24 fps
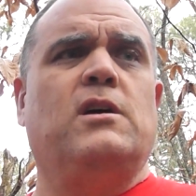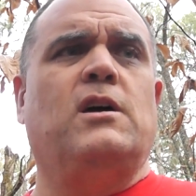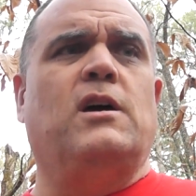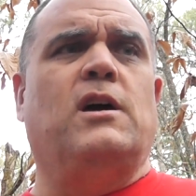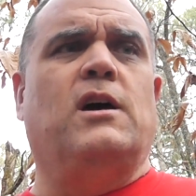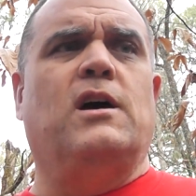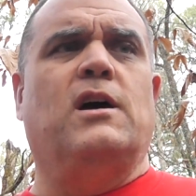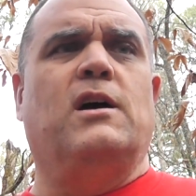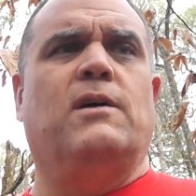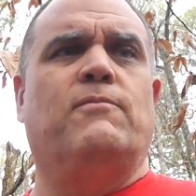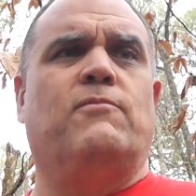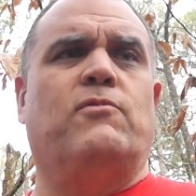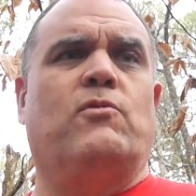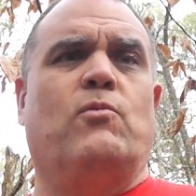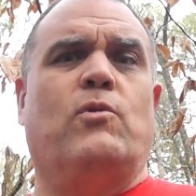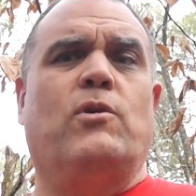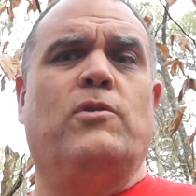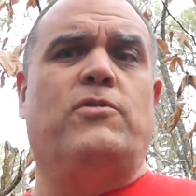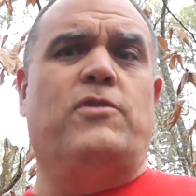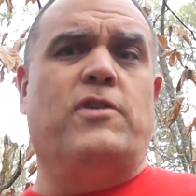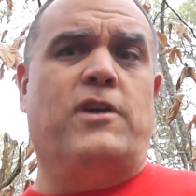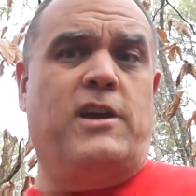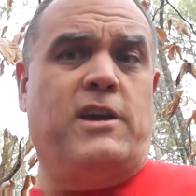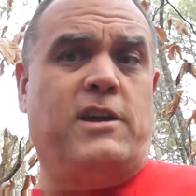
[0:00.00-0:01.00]
For one
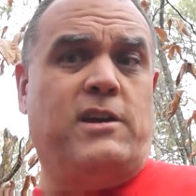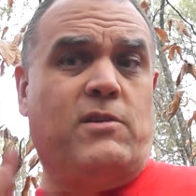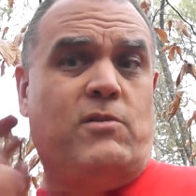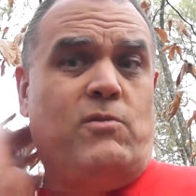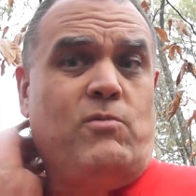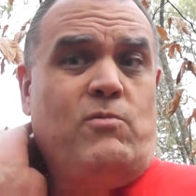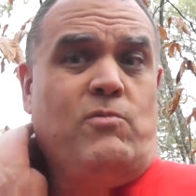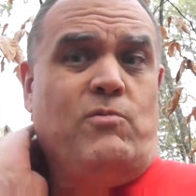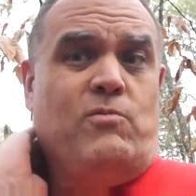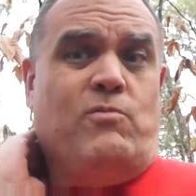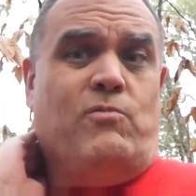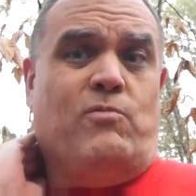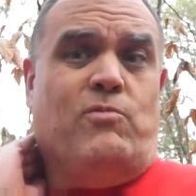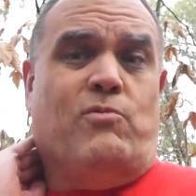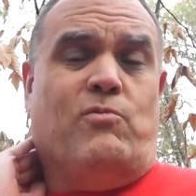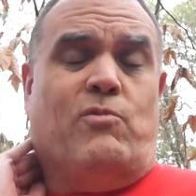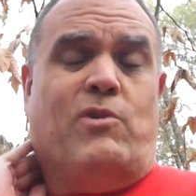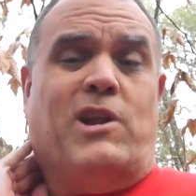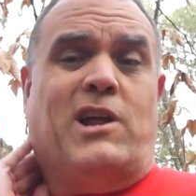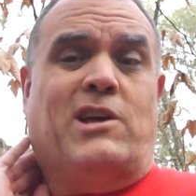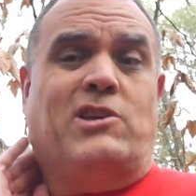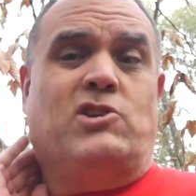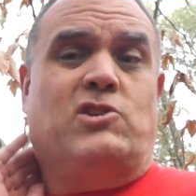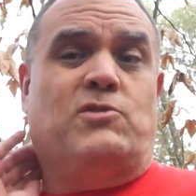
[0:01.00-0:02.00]
thing,
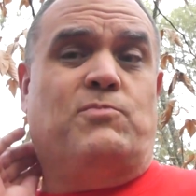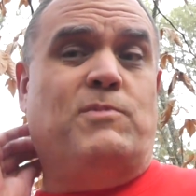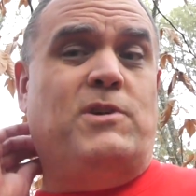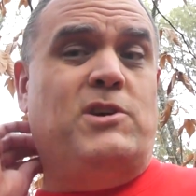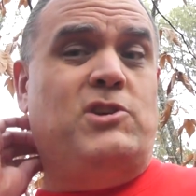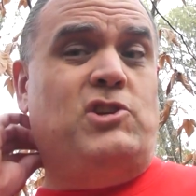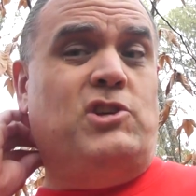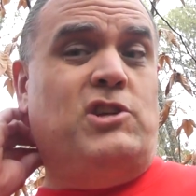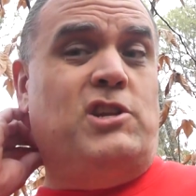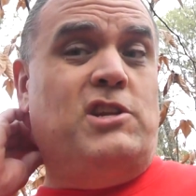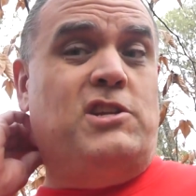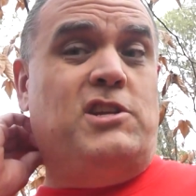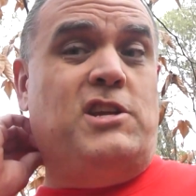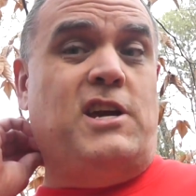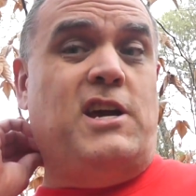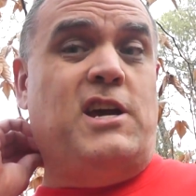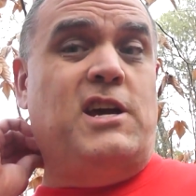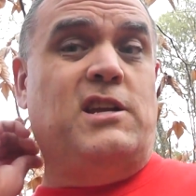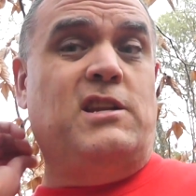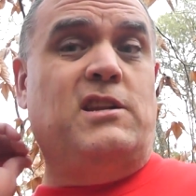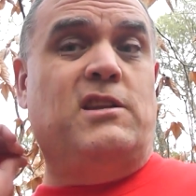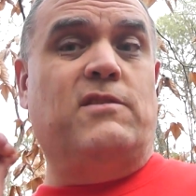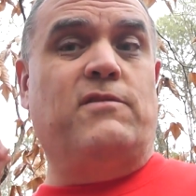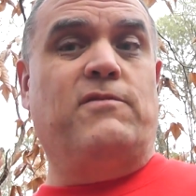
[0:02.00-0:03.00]
what I just mentioned at the
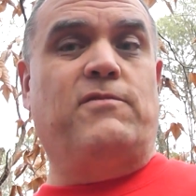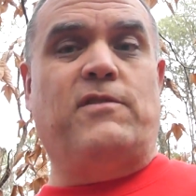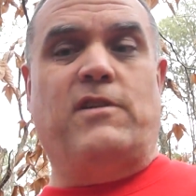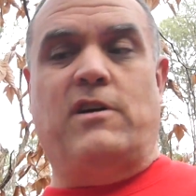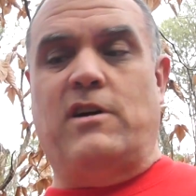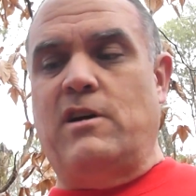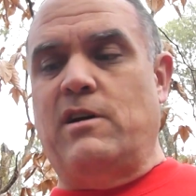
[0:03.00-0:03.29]
end of